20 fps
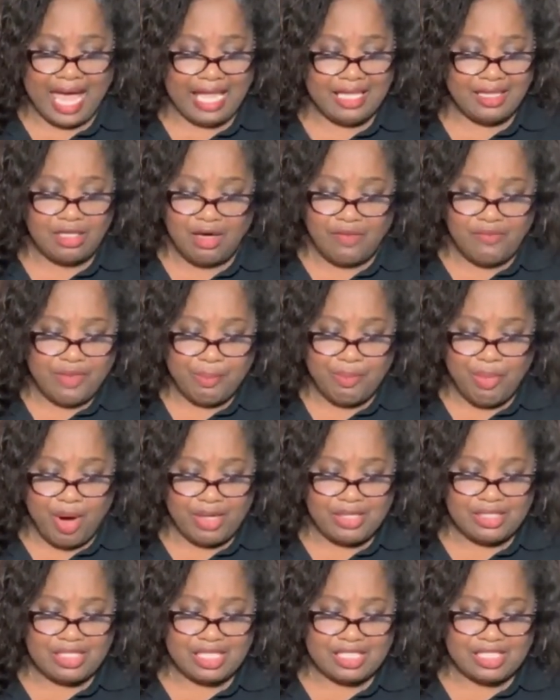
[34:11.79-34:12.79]
And I love
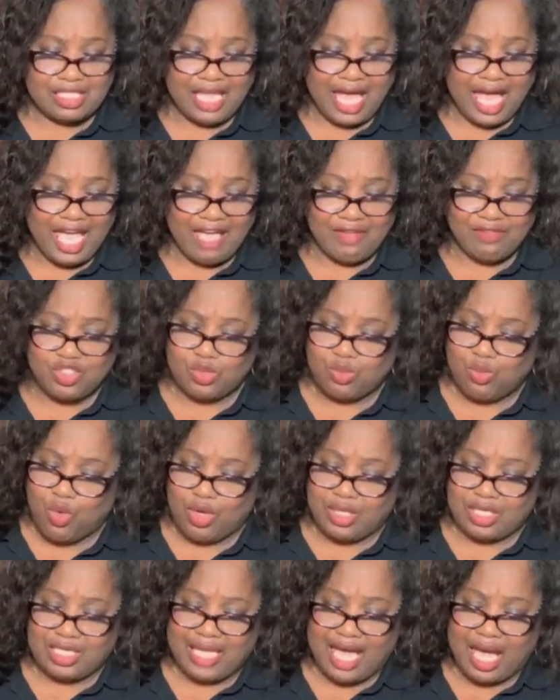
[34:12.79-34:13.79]
the part that says, and I have
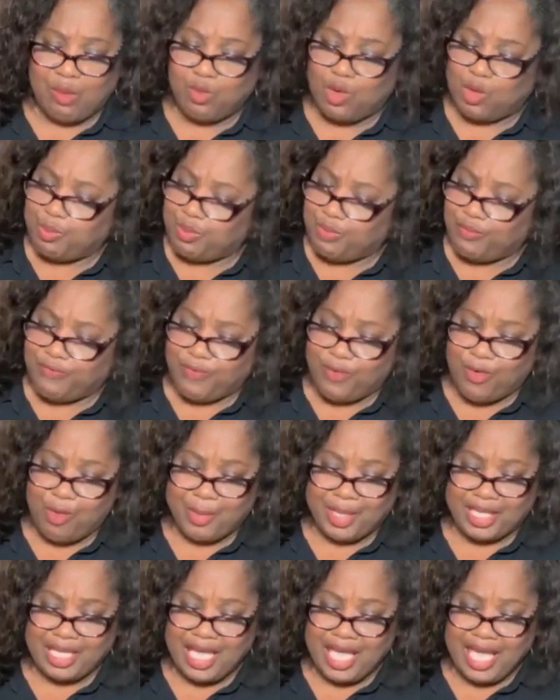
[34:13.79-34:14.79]
sworn and I will
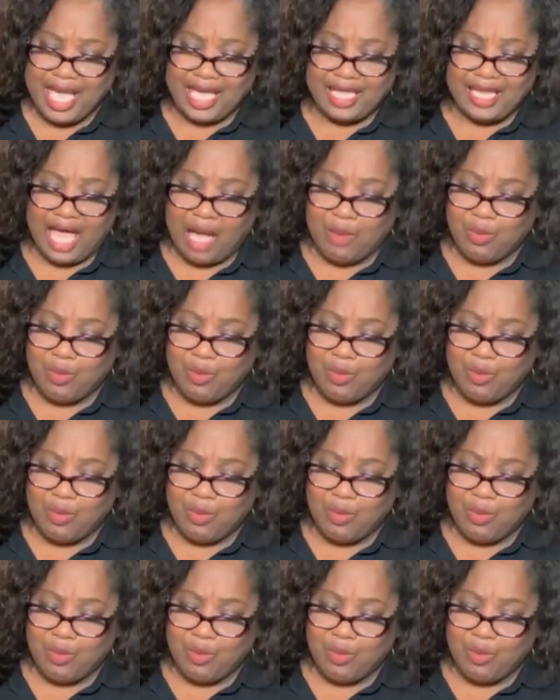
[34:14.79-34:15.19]
perform it,